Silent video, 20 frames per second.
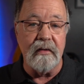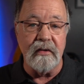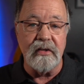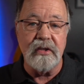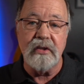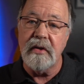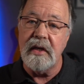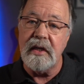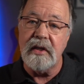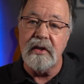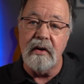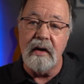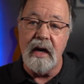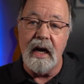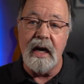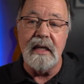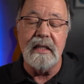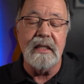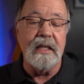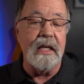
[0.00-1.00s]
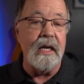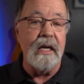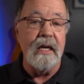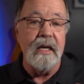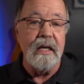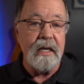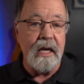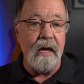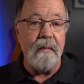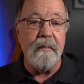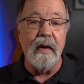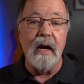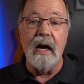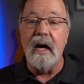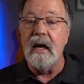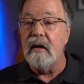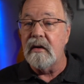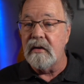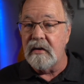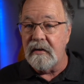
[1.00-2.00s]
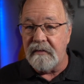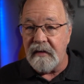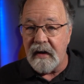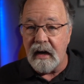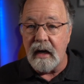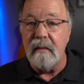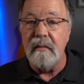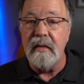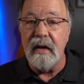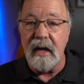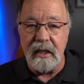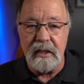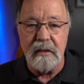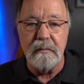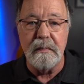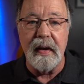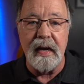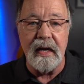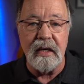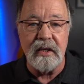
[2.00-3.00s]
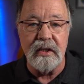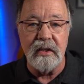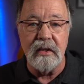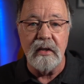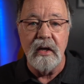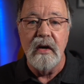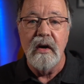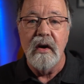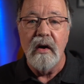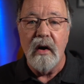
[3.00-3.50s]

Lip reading: The streets are nice, they keep an eye on development, expansion.